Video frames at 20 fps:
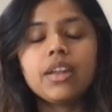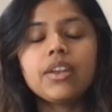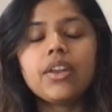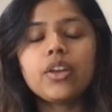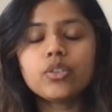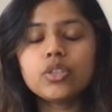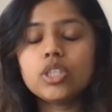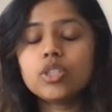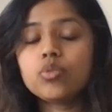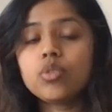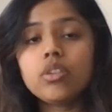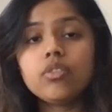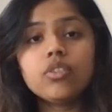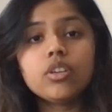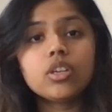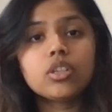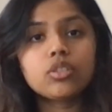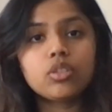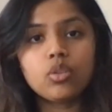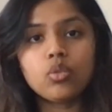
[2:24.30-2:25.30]
Now this will
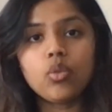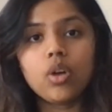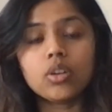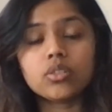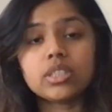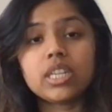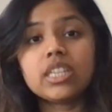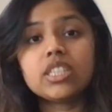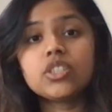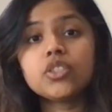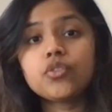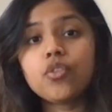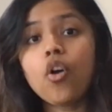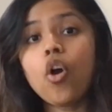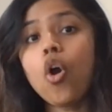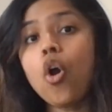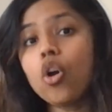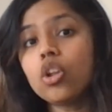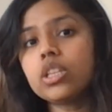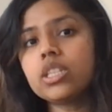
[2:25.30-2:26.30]
work throughout, that is
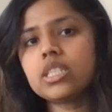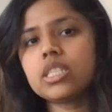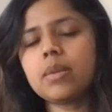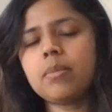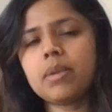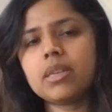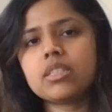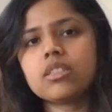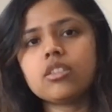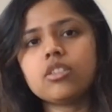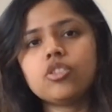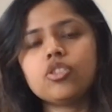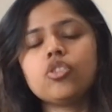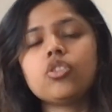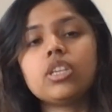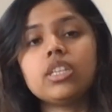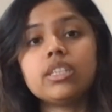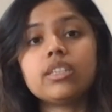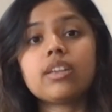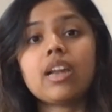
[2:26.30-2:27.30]
for all the semesters. You
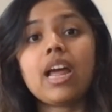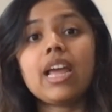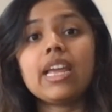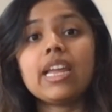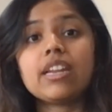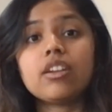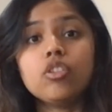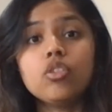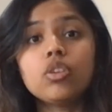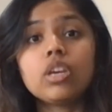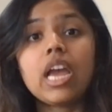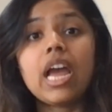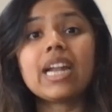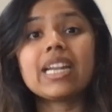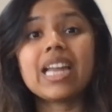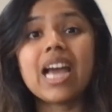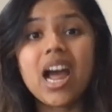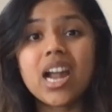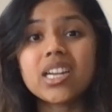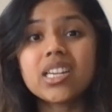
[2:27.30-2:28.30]
can try and look at
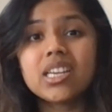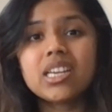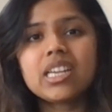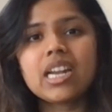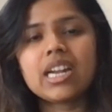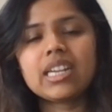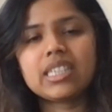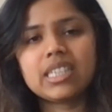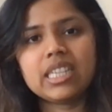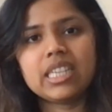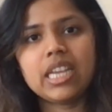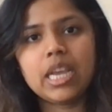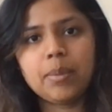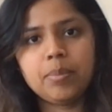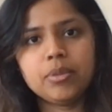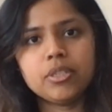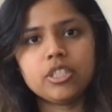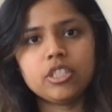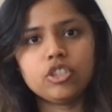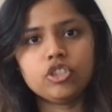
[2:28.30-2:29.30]
undergrad TA
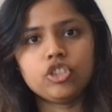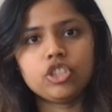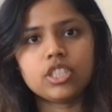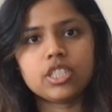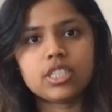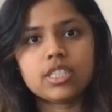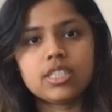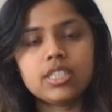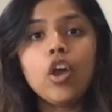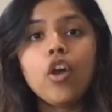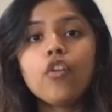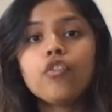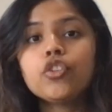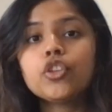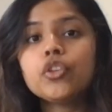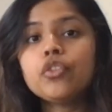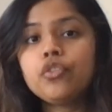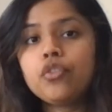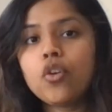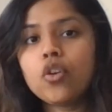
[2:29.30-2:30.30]
positions. For
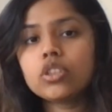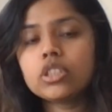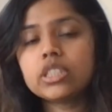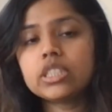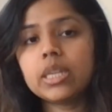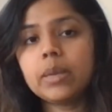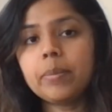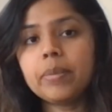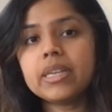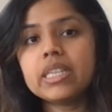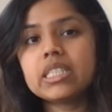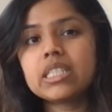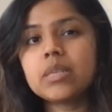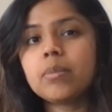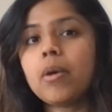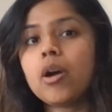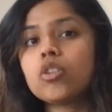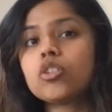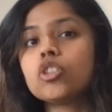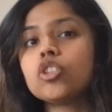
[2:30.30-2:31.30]
the fourth tip, it's
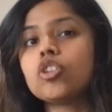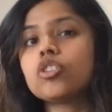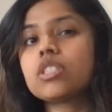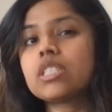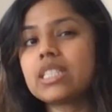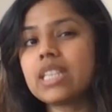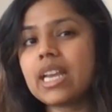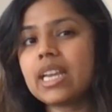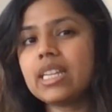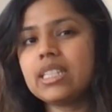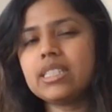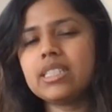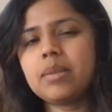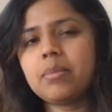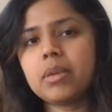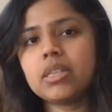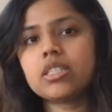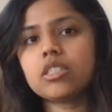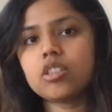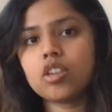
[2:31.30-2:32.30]
about your second
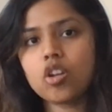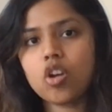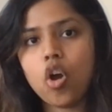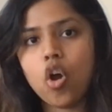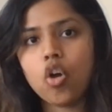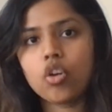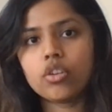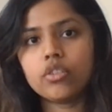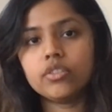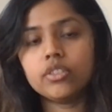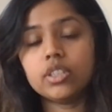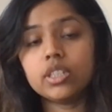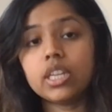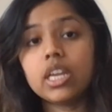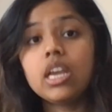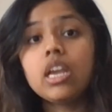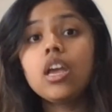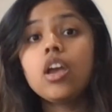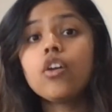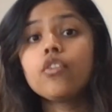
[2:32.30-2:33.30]
semester onward.
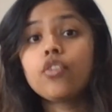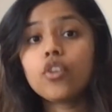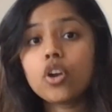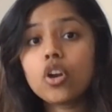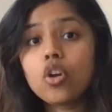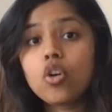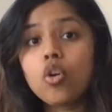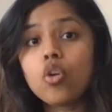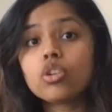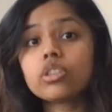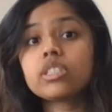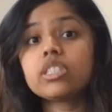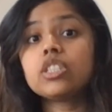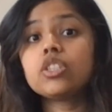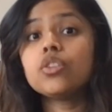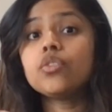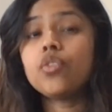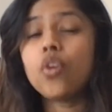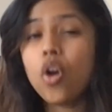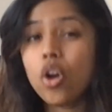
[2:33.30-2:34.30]
For a course that
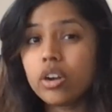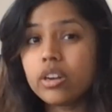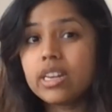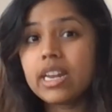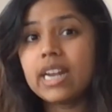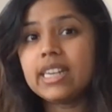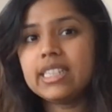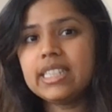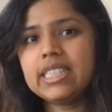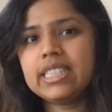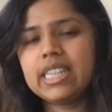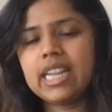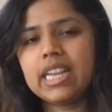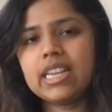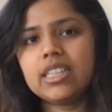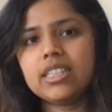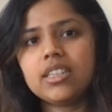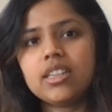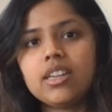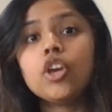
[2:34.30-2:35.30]
you've already
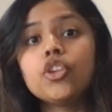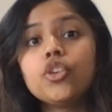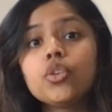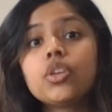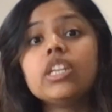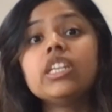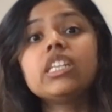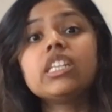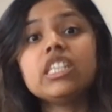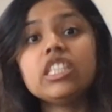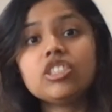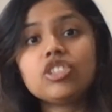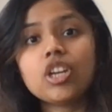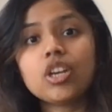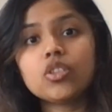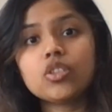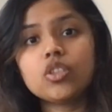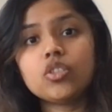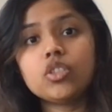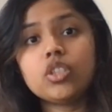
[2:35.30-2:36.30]
taken, you can reach
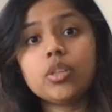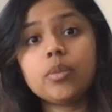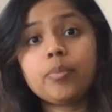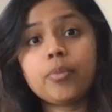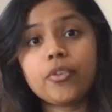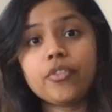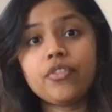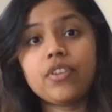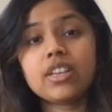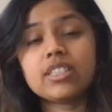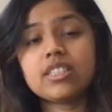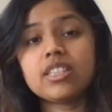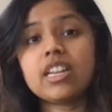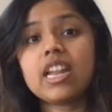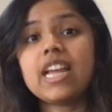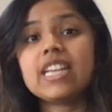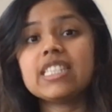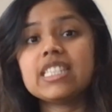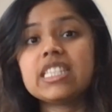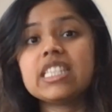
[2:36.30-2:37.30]
out to the professor
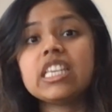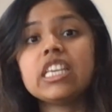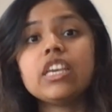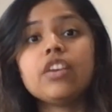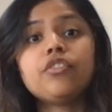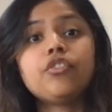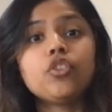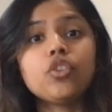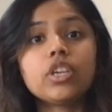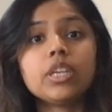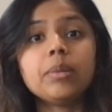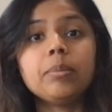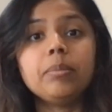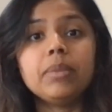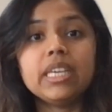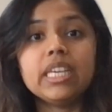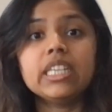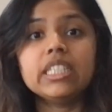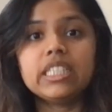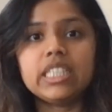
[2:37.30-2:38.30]
and see if you can
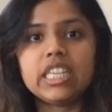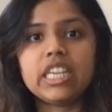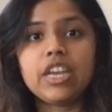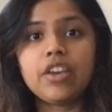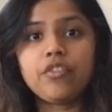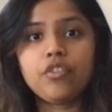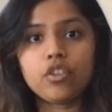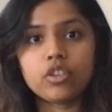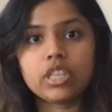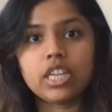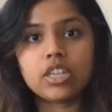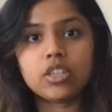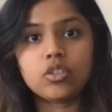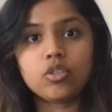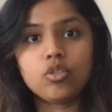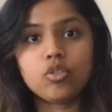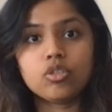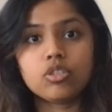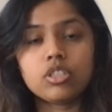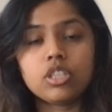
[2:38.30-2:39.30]
be a TA for that
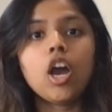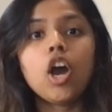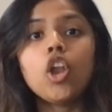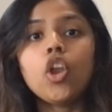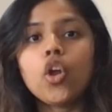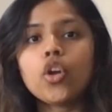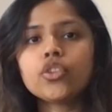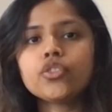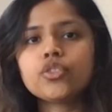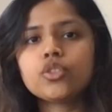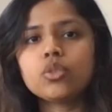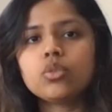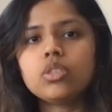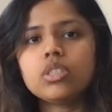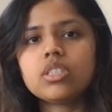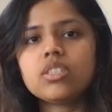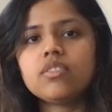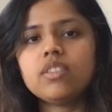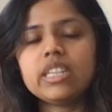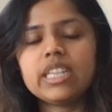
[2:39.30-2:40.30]
course. A lot of
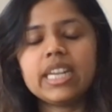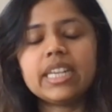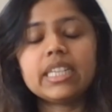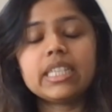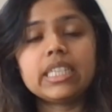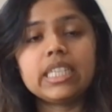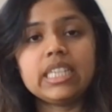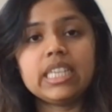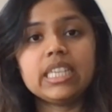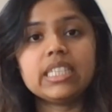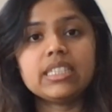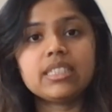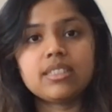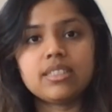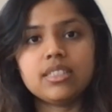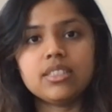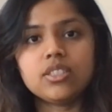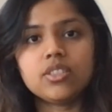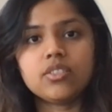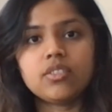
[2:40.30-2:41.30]
students will get TAs
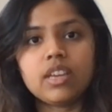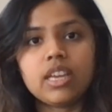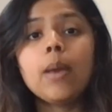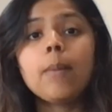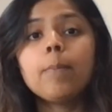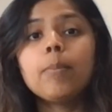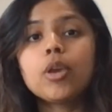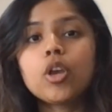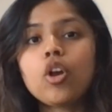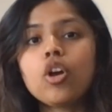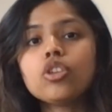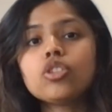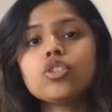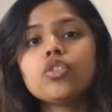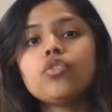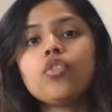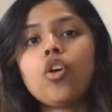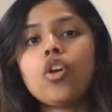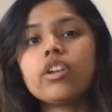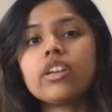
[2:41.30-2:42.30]
this way. Because
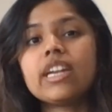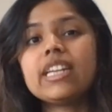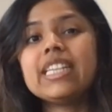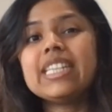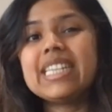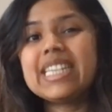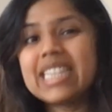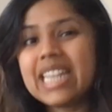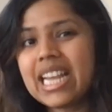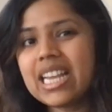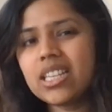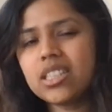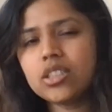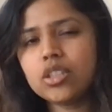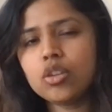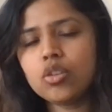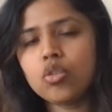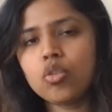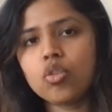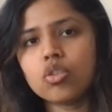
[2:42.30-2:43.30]
you've already taken
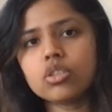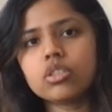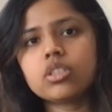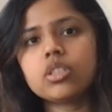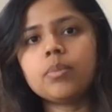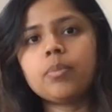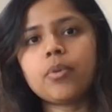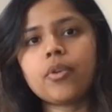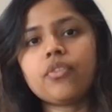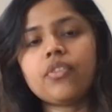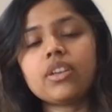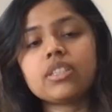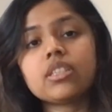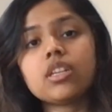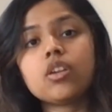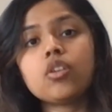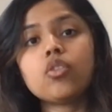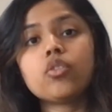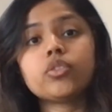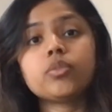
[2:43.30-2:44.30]
the course, the professor
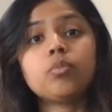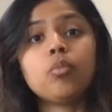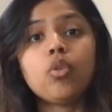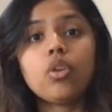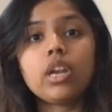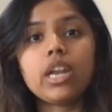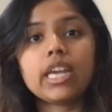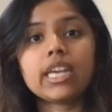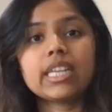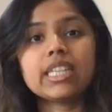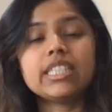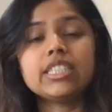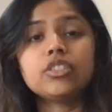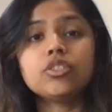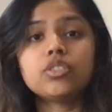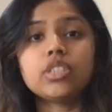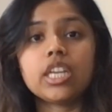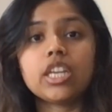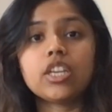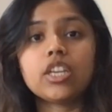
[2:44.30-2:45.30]
is more likely to
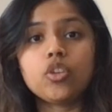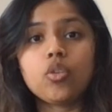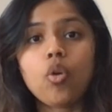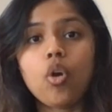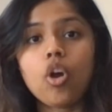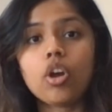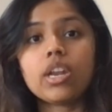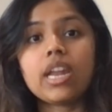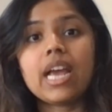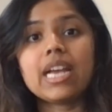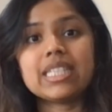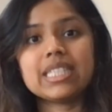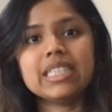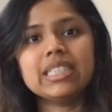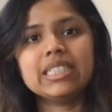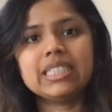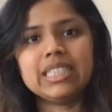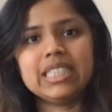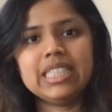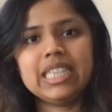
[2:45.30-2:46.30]
take you on as a
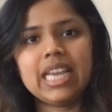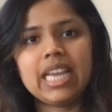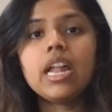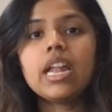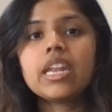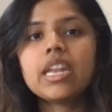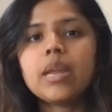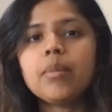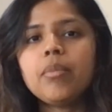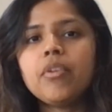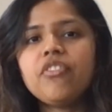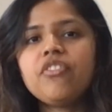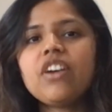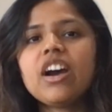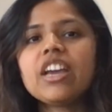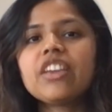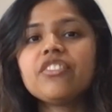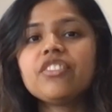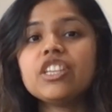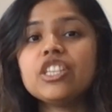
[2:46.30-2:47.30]
TA. Number
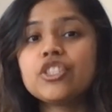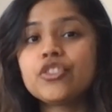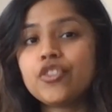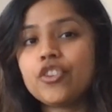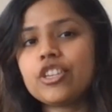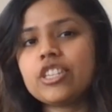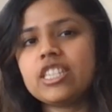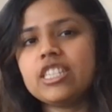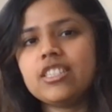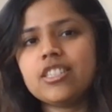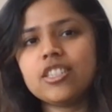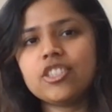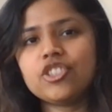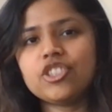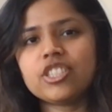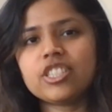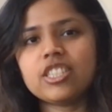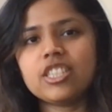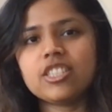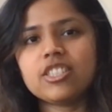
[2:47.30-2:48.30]
five is for research
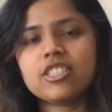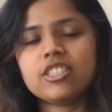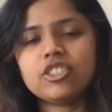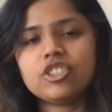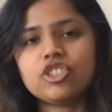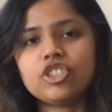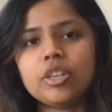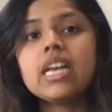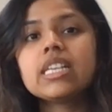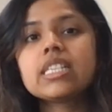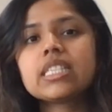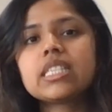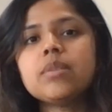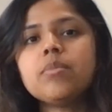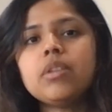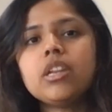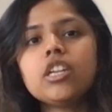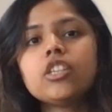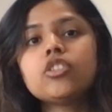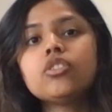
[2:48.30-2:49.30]
assistantship.
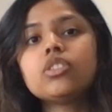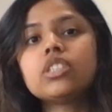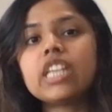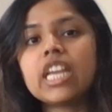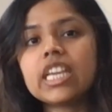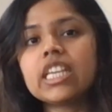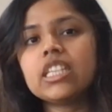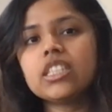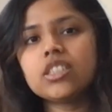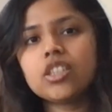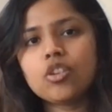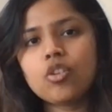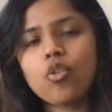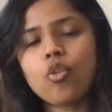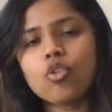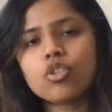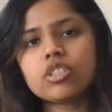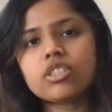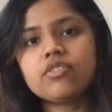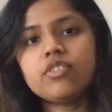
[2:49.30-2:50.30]
Similar to taking the
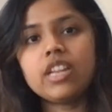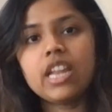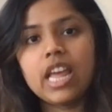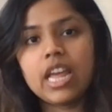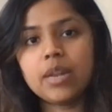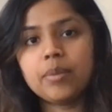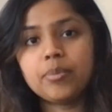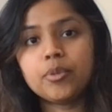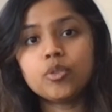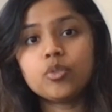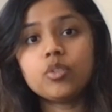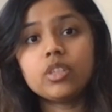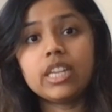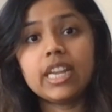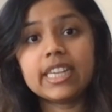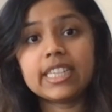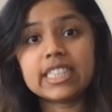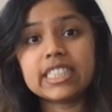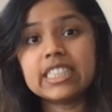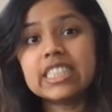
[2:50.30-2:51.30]
course will help you
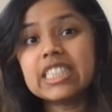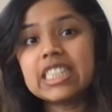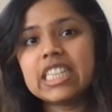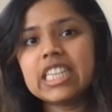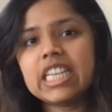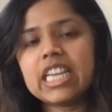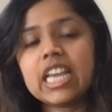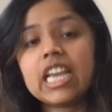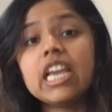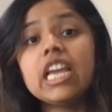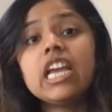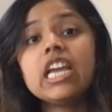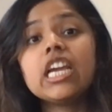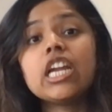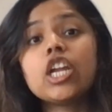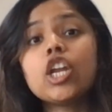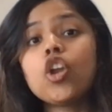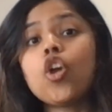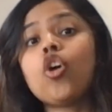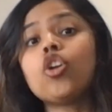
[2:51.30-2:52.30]
get a TA,
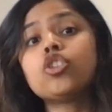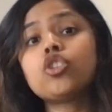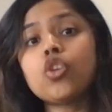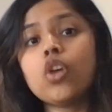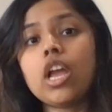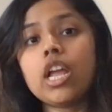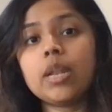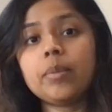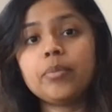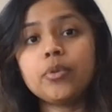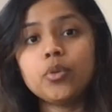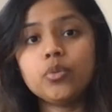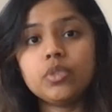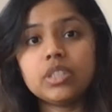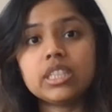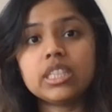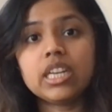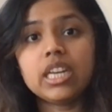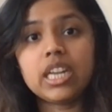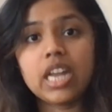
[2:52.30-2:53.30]
it'll also help you
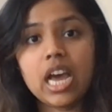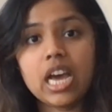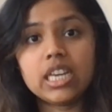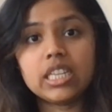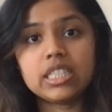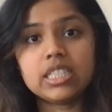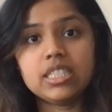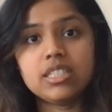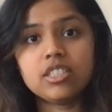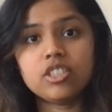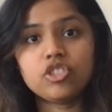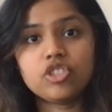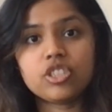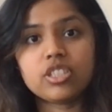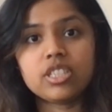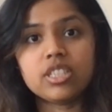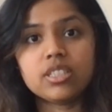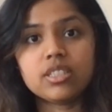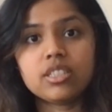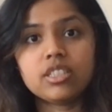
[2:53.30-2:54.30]
with a research
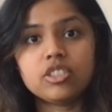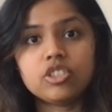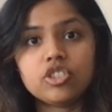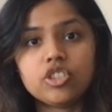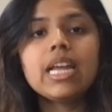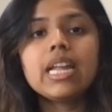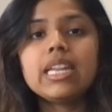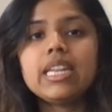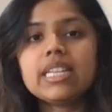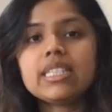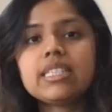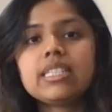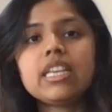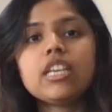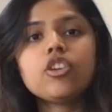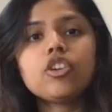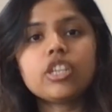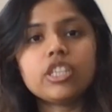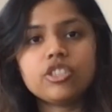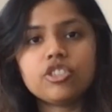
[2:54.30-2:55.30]
assistantship. Let's say
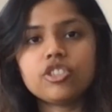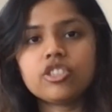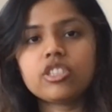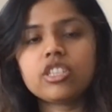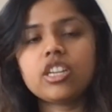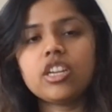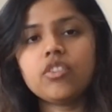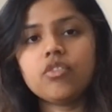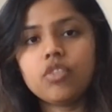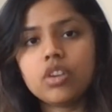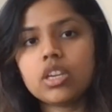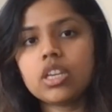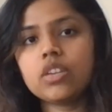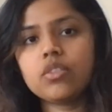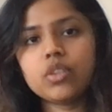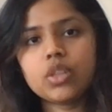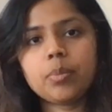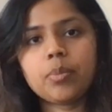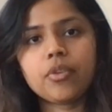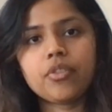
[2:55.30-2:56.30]
you're interested in working
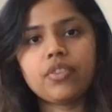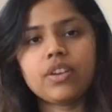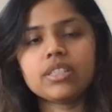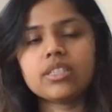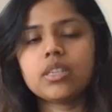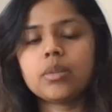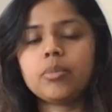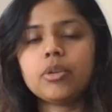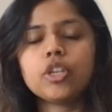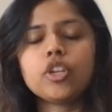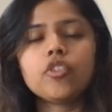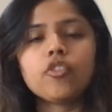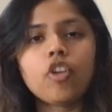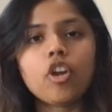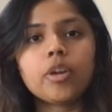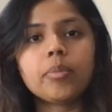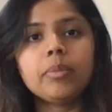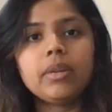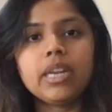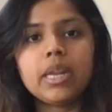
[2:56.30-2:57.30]
with a professor, but you've
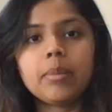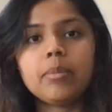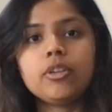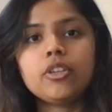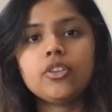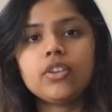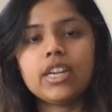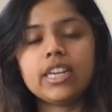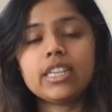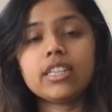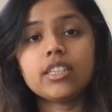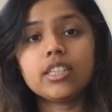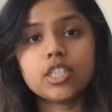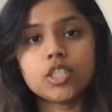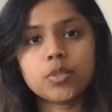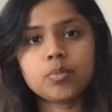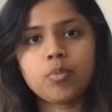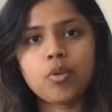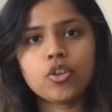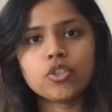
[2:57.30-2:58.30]
not been able to get a
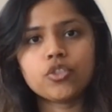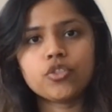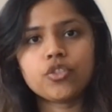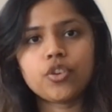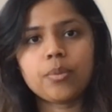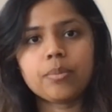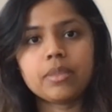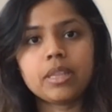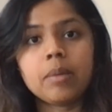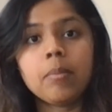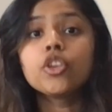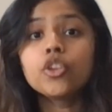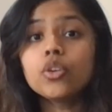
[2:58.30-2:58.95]
response from them.